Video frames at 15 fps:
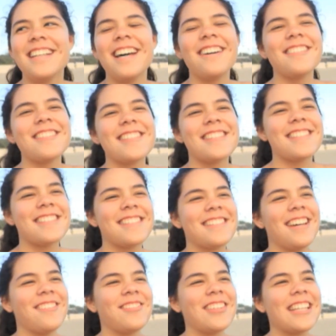That was
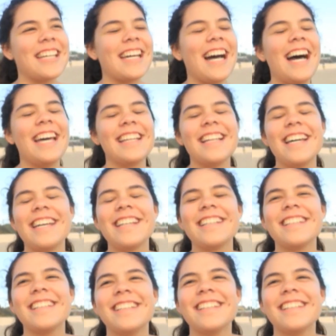definitely a highlight.